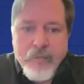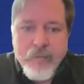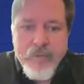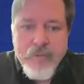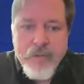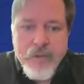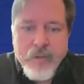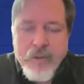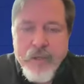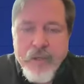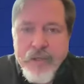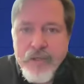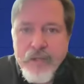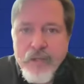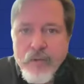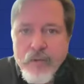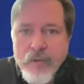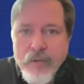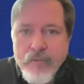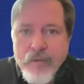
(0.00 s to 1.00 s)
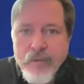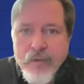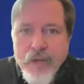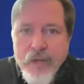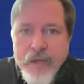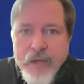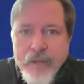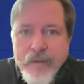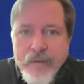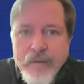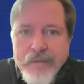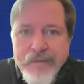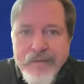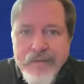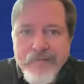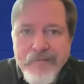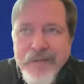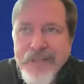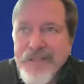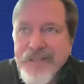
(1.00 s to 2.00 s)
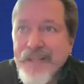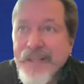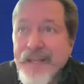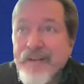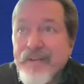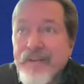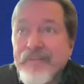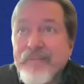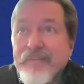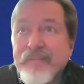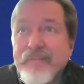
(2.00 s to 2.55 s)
So let us know if you'd like an invite to that.